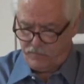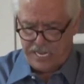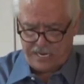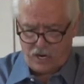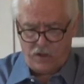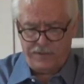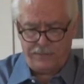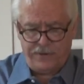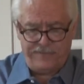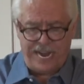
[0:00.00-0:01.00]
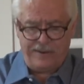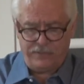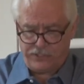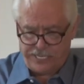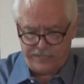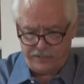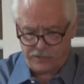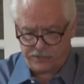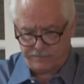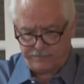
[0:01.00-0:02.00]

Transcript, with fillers: they called them revival centers.